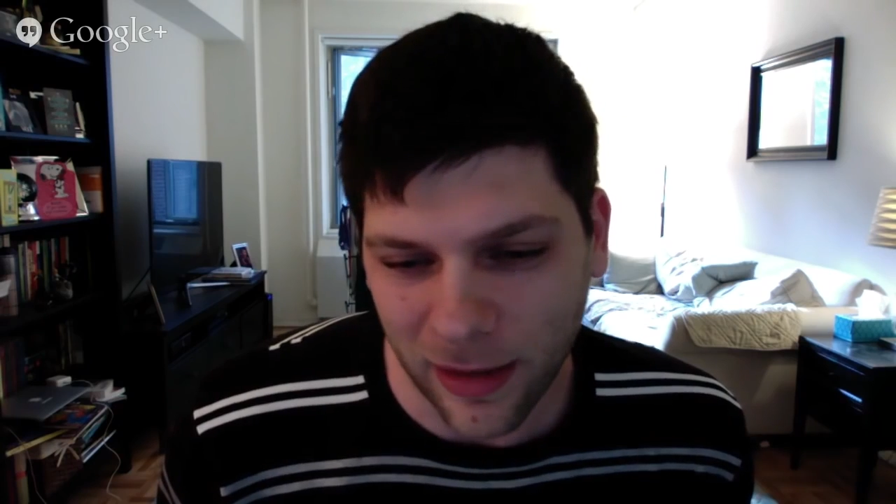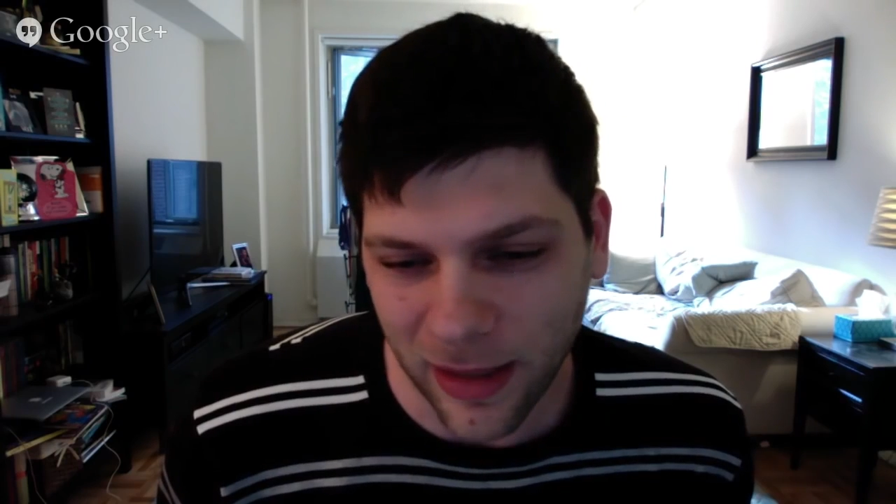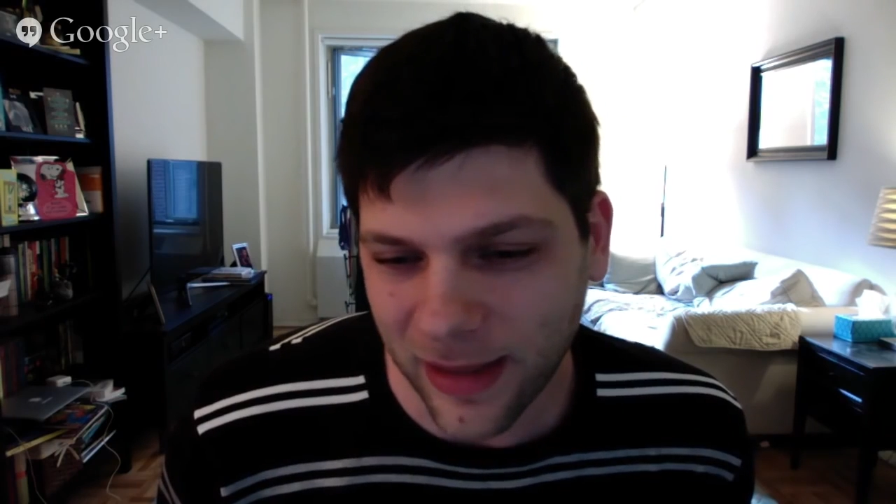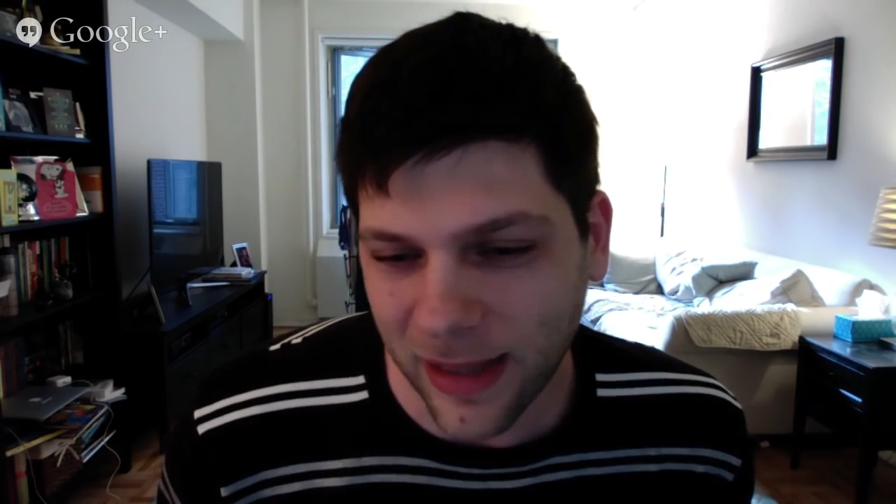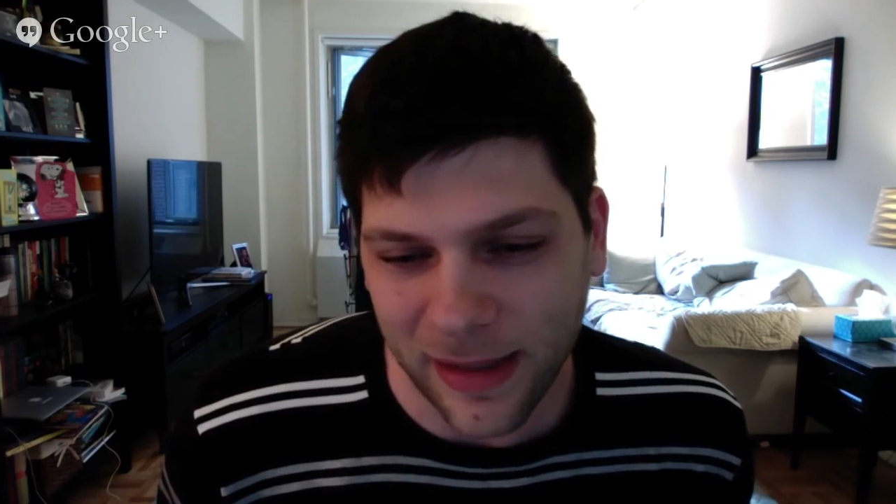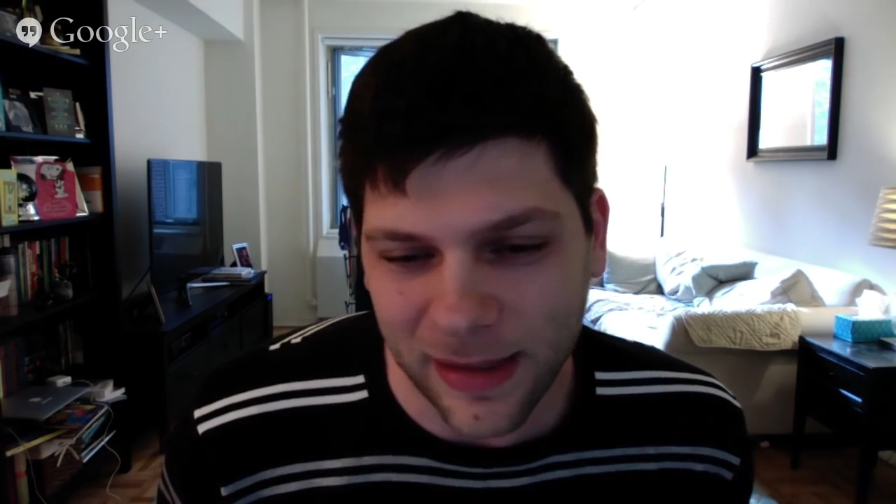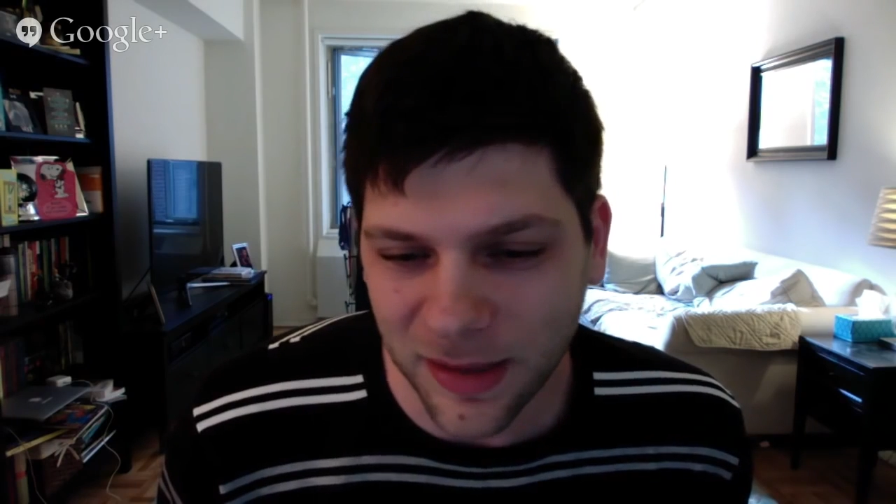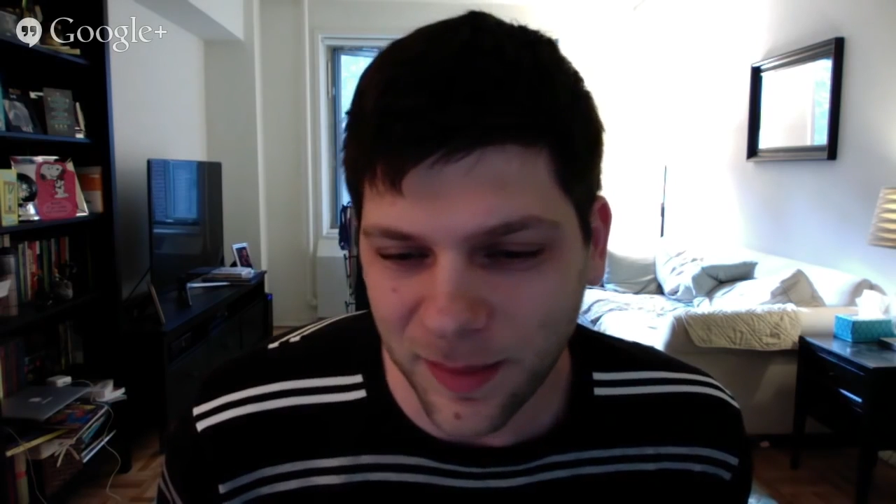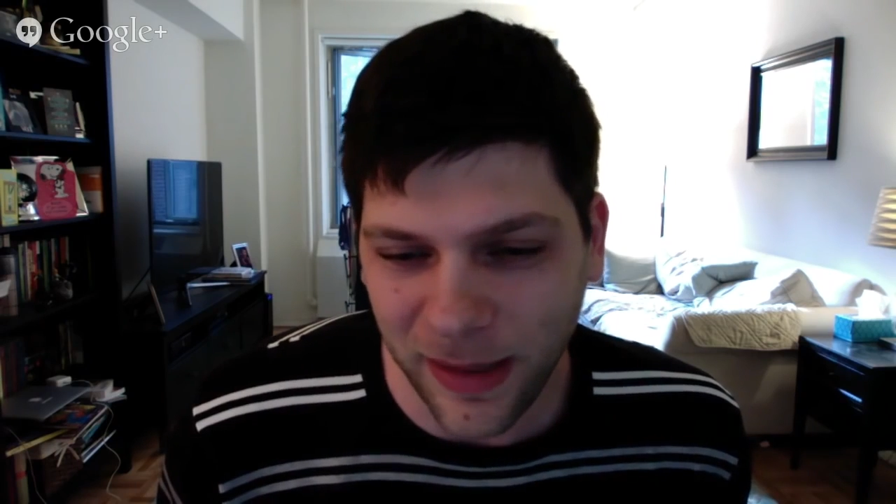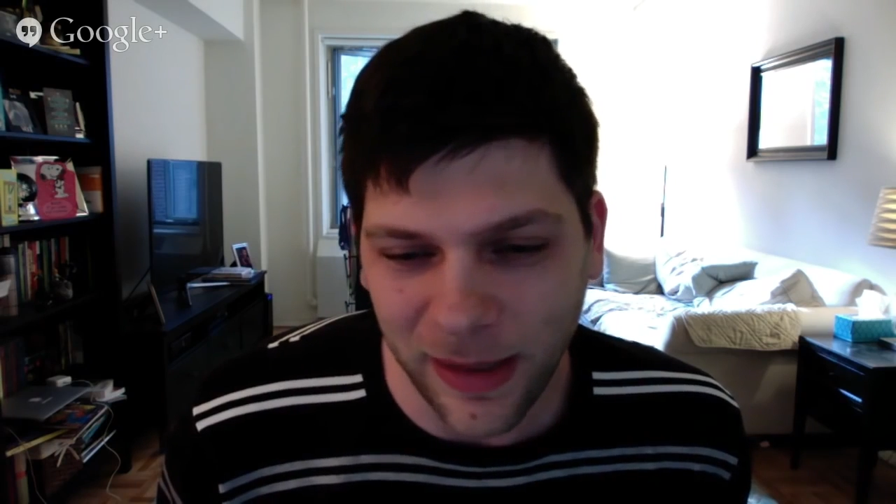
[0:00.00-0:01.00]
Like that needs to
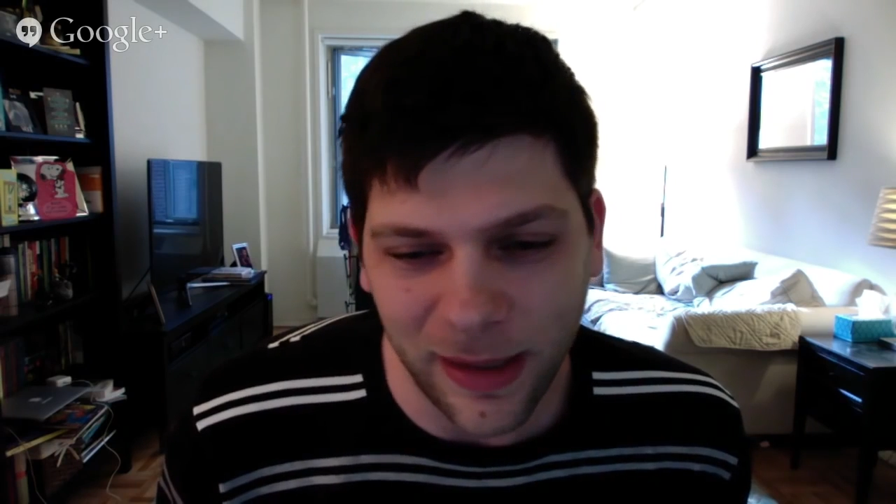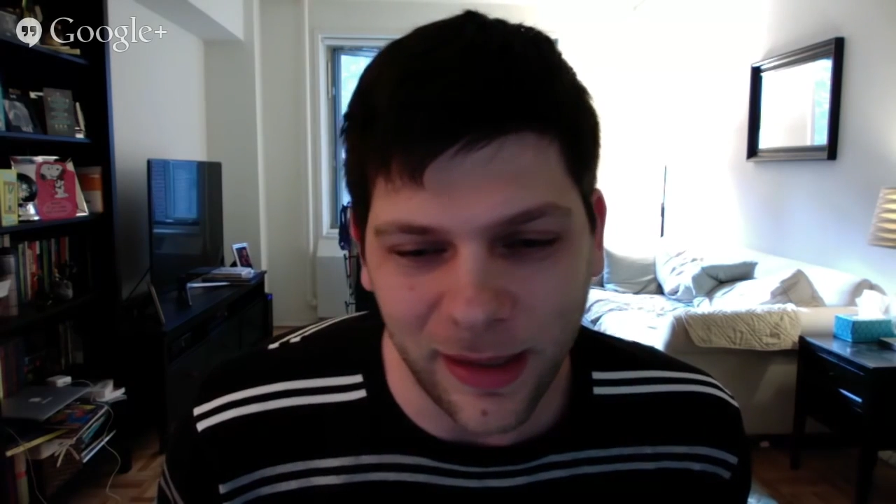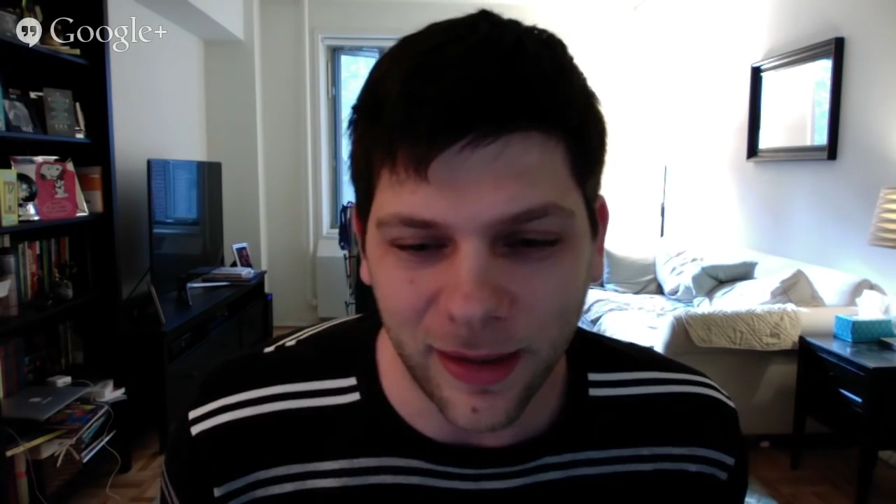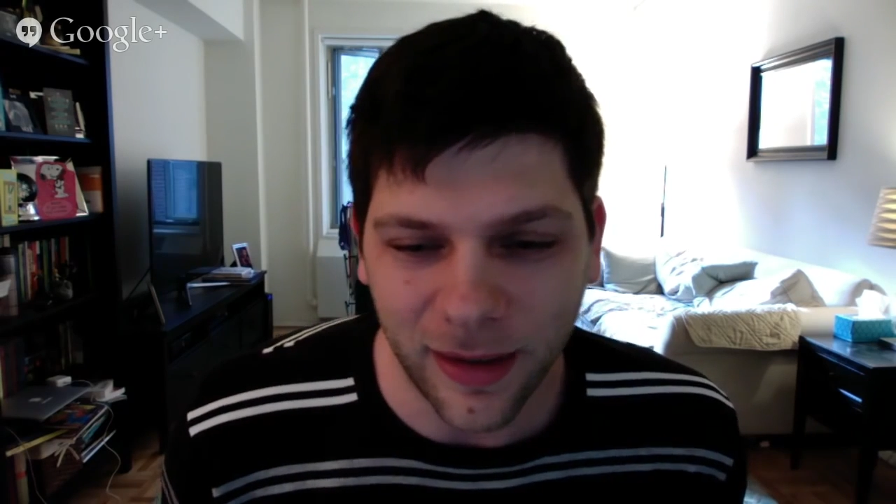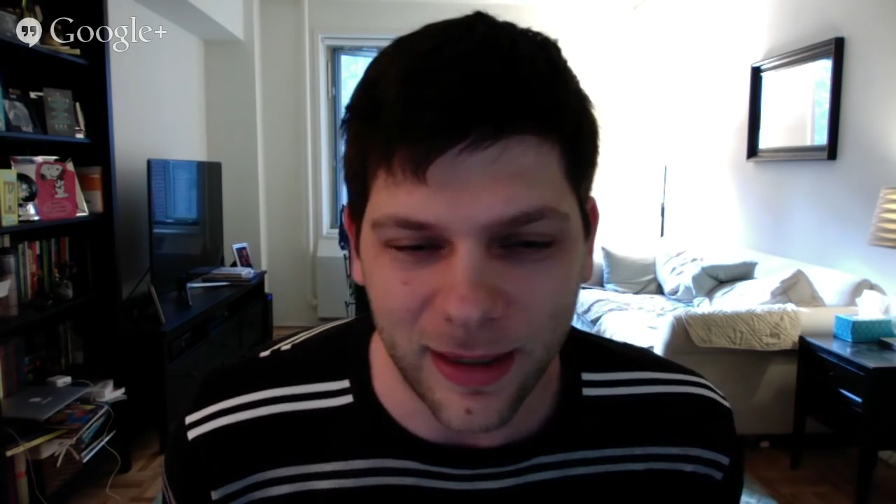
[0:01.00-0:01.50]
be